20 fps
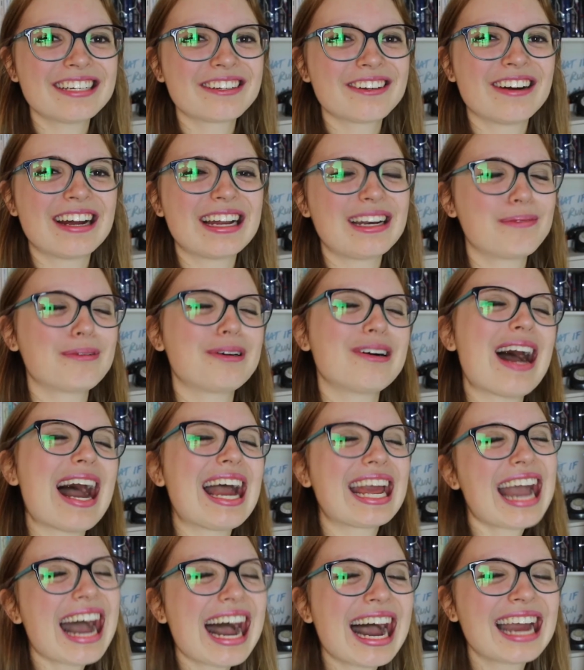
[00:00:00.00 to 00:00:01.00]
incredible.
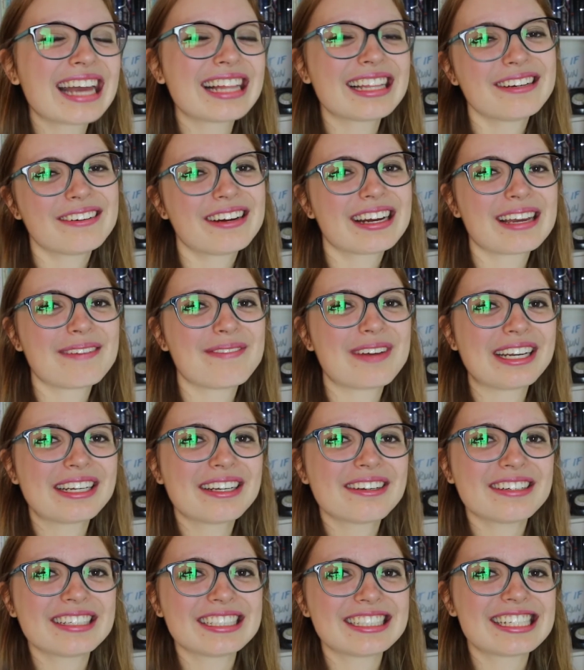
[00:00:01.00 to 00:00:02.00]
I highly recommend
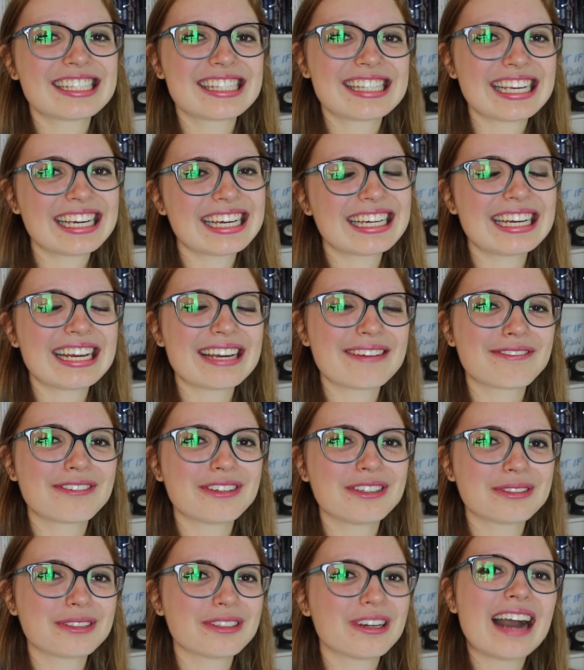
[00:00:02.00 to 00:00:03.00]
going to see it if
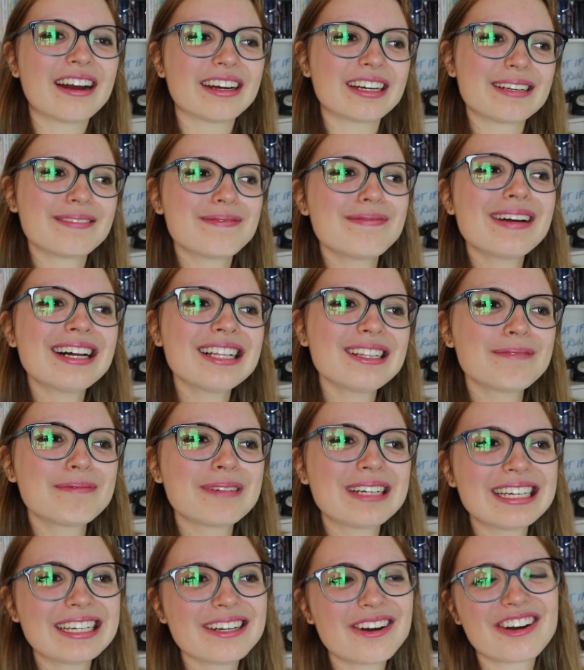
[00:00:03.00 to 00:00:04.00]
you are in
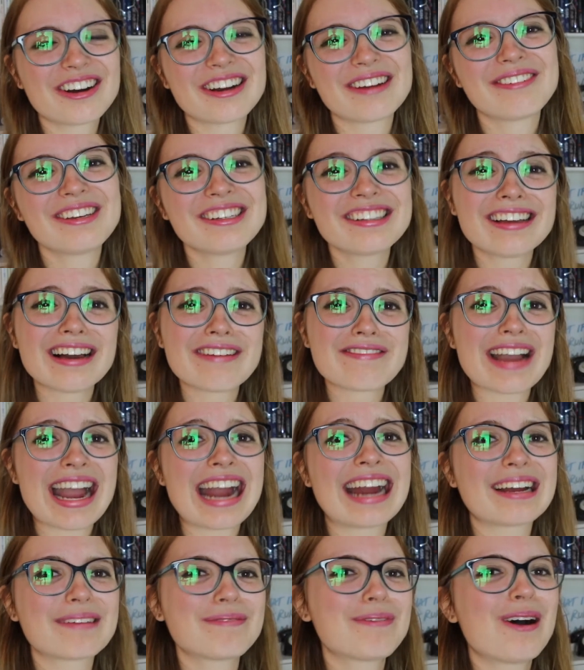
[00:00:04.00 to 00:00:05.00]
Melbourne or if you love
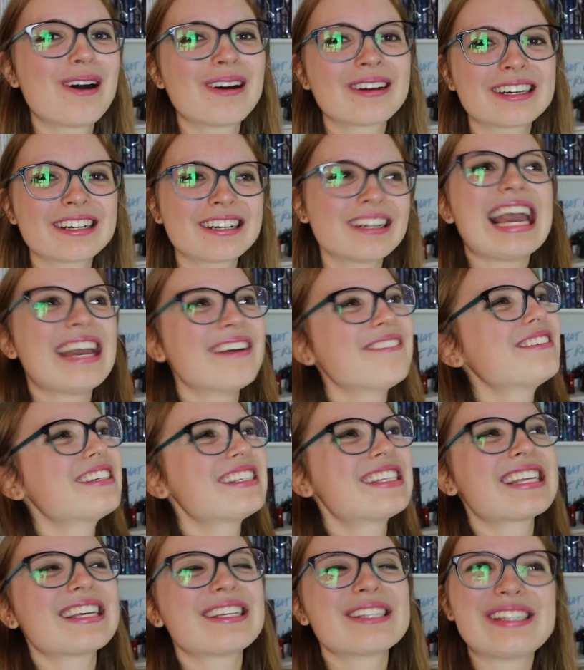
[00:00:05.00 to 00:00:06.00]
Harry Potter. It
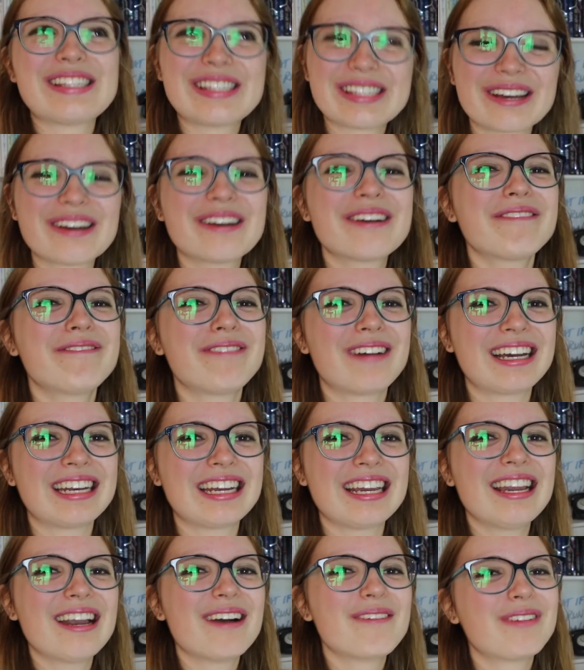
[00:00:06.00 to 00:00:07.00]
was so
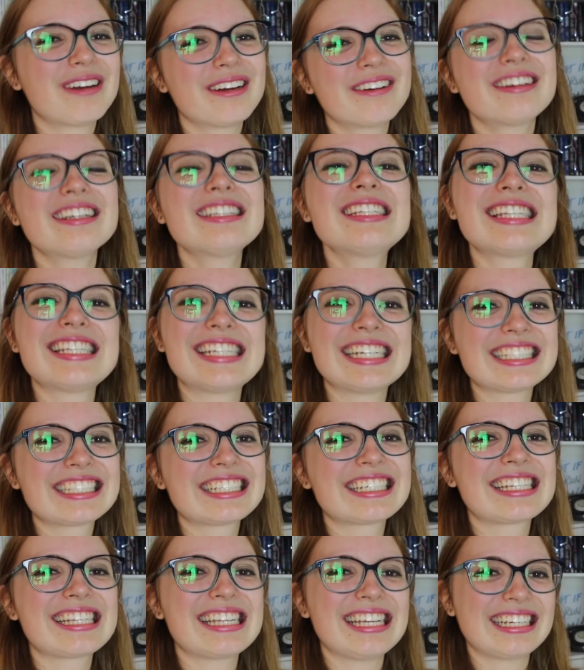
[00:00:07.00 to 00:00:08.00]
funny. We were in
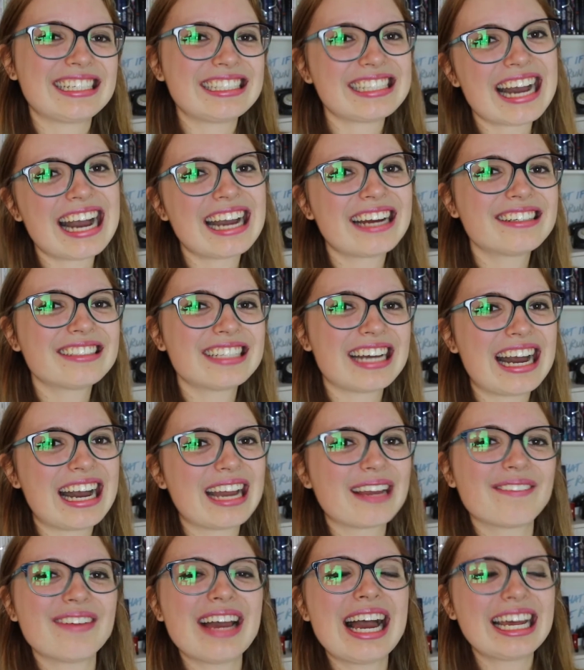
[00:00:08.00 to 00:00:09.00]
stitches the entire
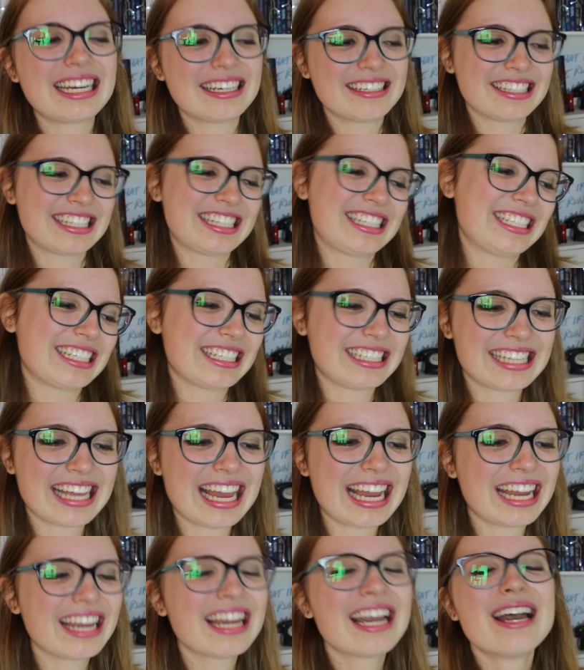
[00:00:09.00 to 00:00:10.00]
time, and it's just
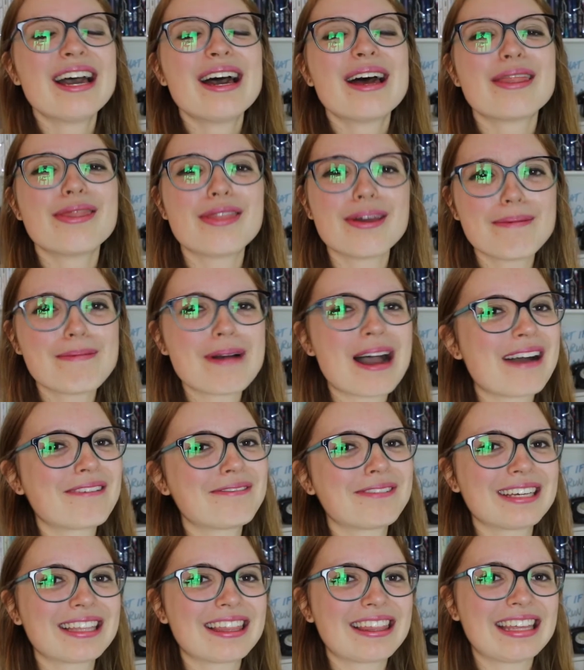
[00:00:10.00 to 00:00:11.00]
like the
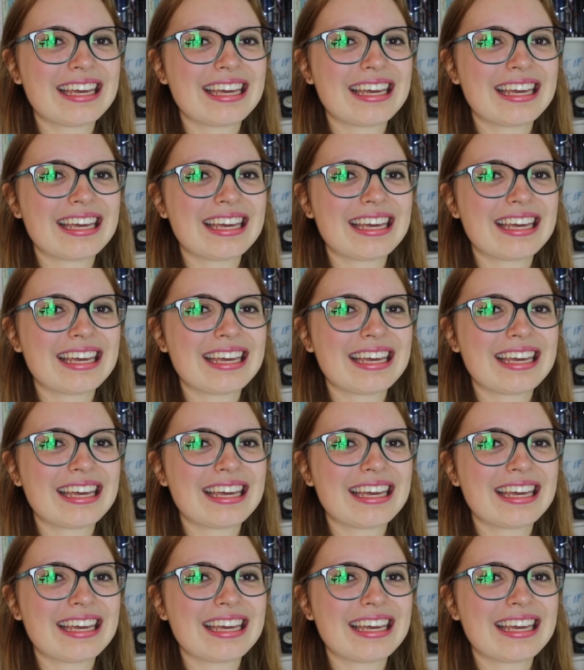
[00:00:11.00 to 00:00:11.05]
perfect